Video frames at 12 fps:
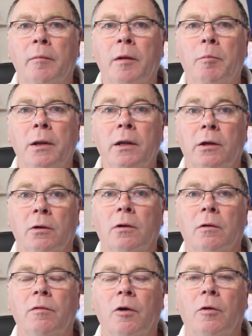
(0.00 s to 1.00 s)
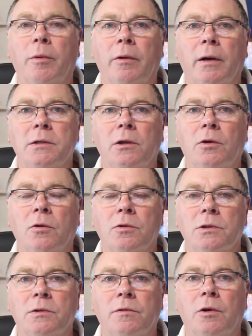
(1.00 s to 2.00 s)
pinnacle of copywriting
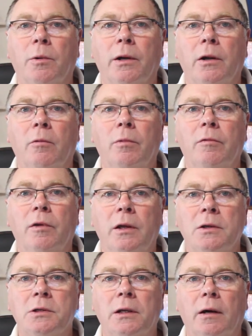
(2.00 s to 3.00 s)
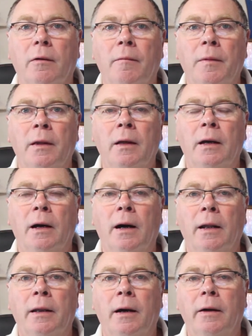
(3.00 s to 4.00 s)
courses for quite a number of years now.
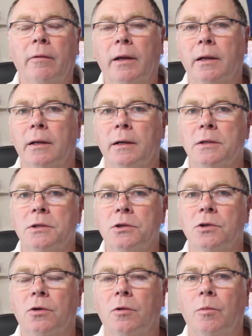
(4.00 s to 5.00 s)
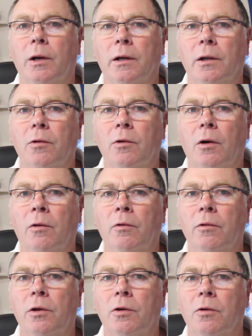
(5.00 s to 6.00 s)
And I recognized a short while ago,
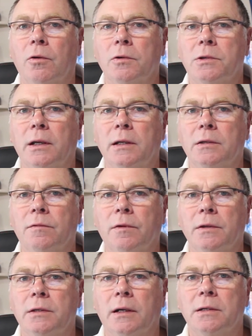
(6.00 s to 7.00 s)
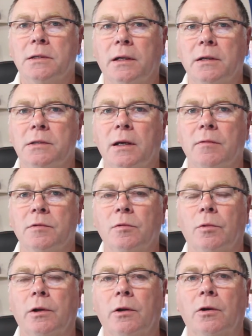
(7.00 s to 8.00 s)
although the course is fantastic in terms of
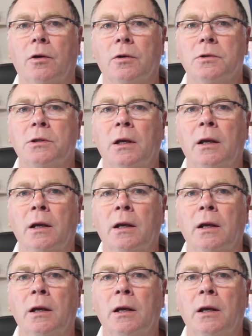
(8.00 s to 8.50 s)
what it does